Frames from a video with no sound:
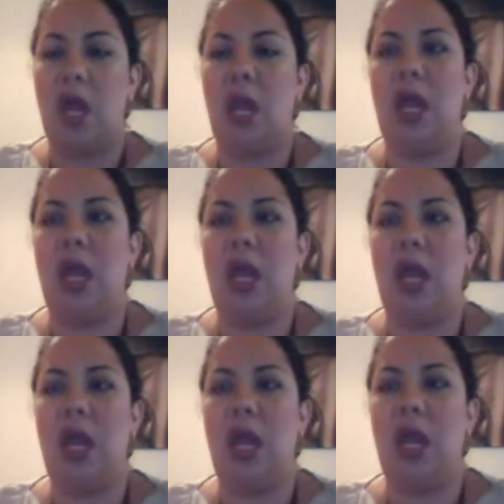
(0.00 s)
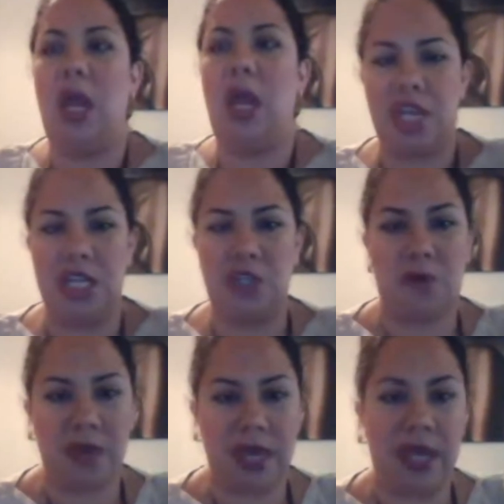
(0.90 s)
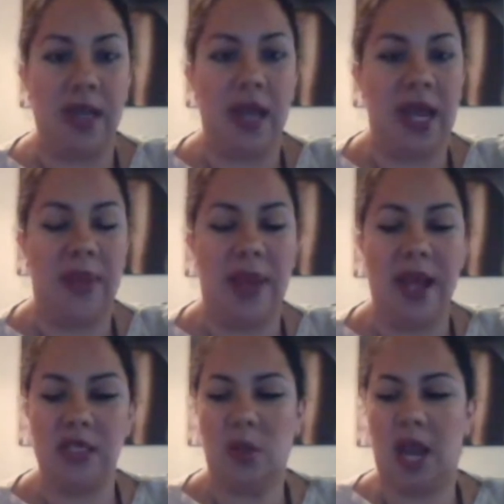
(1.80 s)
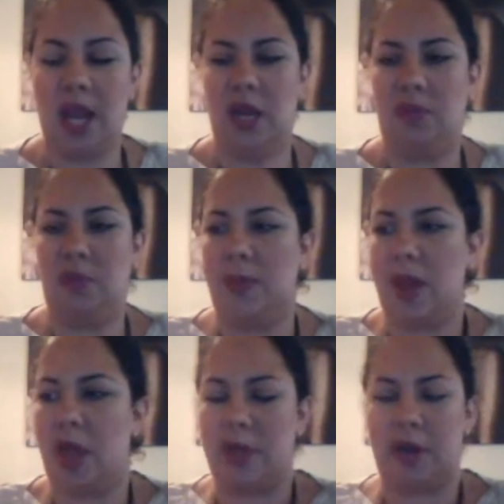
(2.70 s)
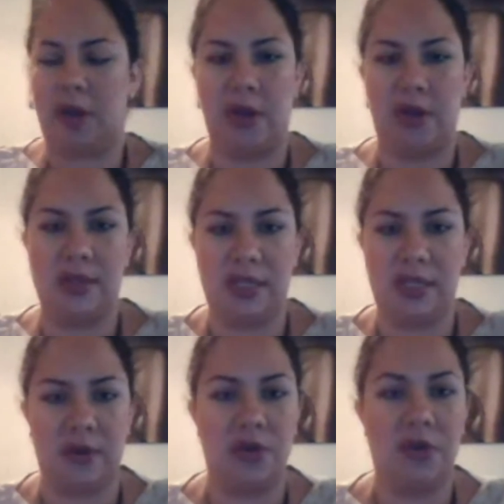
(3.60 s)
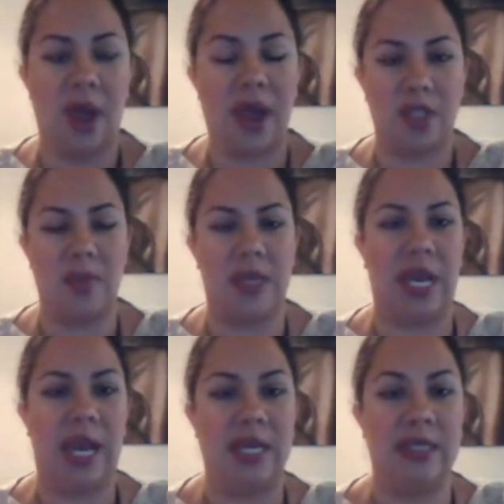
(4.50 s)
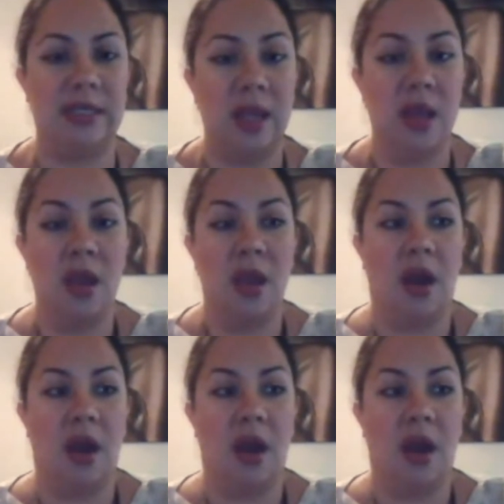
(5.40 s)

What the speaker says: So that's what changed for me, and that's what kind of propelled my career in this different direction, because